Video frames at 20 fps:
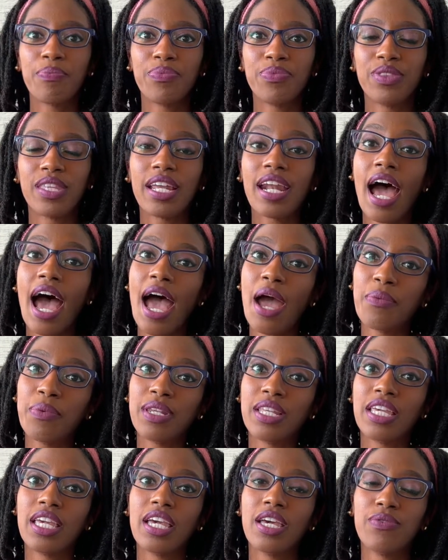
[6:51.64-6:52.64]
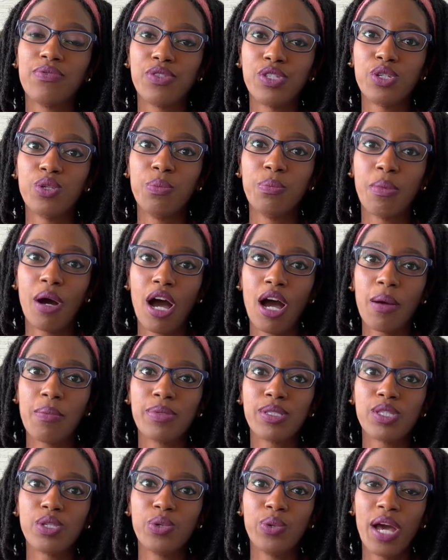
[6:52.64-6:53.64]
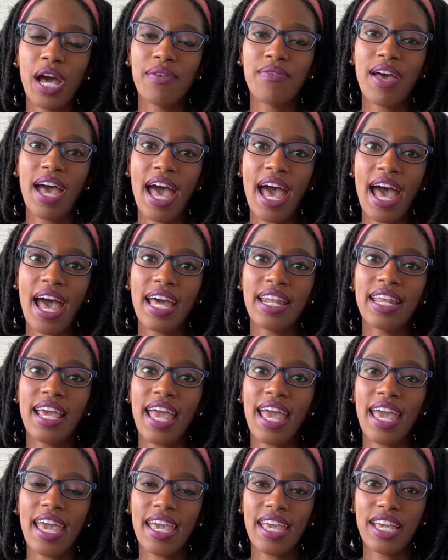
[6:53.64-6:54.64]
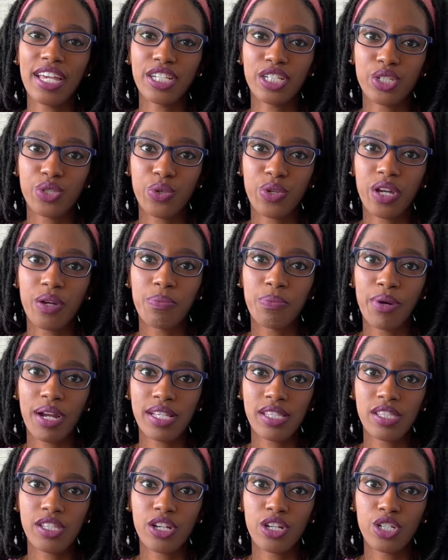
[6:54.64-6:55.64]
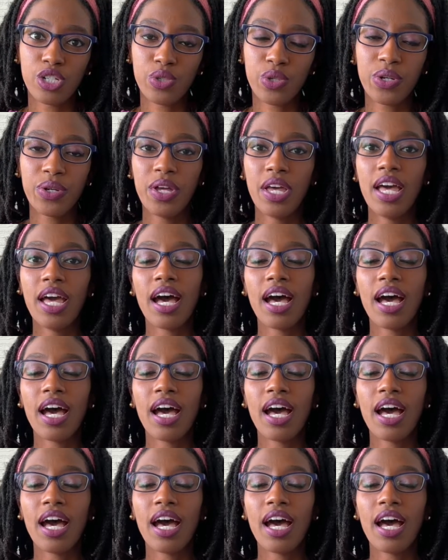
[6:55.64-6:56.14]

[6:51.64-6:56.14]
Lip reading: that I would give to moms who have had a history of breast surgery.